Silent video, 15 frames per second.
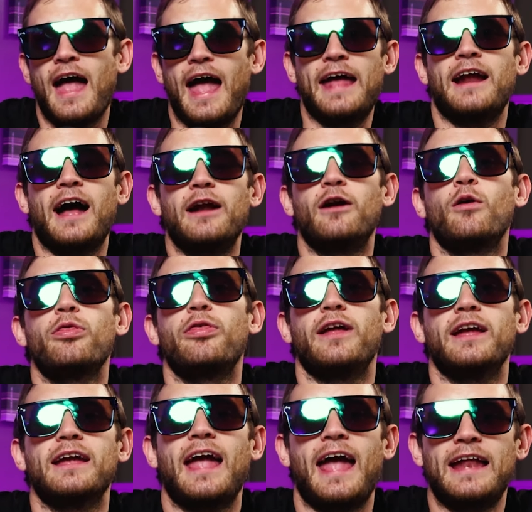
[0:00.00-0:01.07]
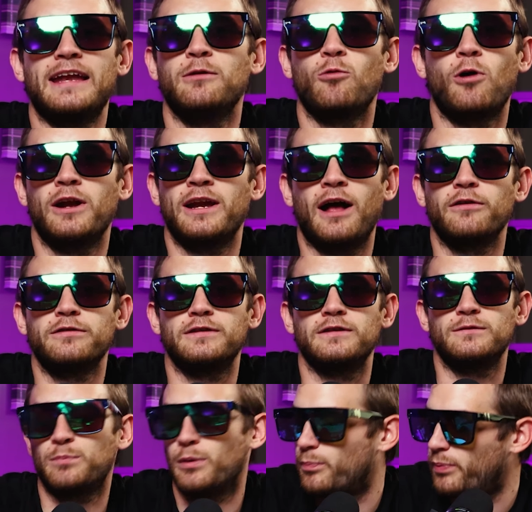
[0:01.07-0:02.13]
And I don't think anyone else
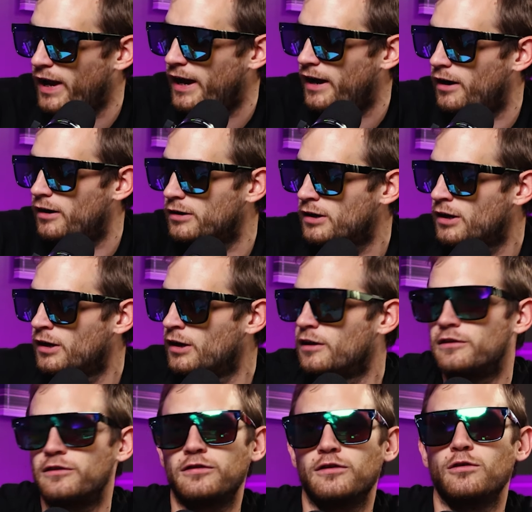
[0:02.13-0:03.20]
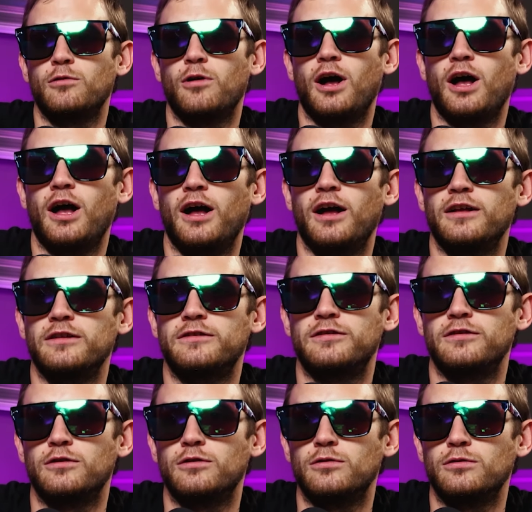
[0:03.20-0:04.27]
is prepared to uh,
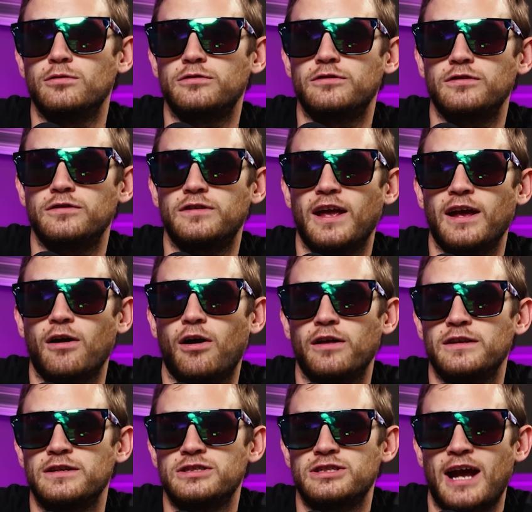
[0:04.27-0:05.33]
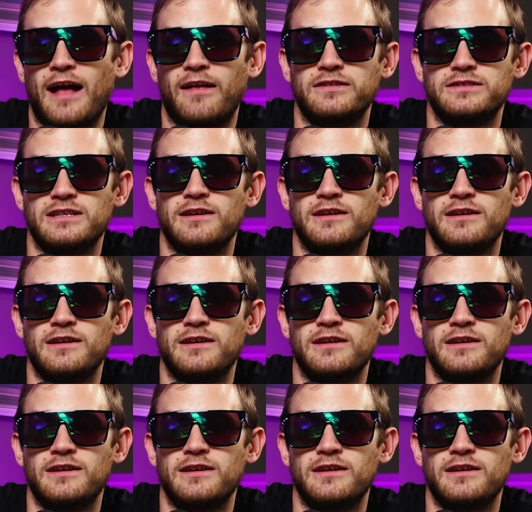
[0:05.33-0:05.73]
to to take on this challenge.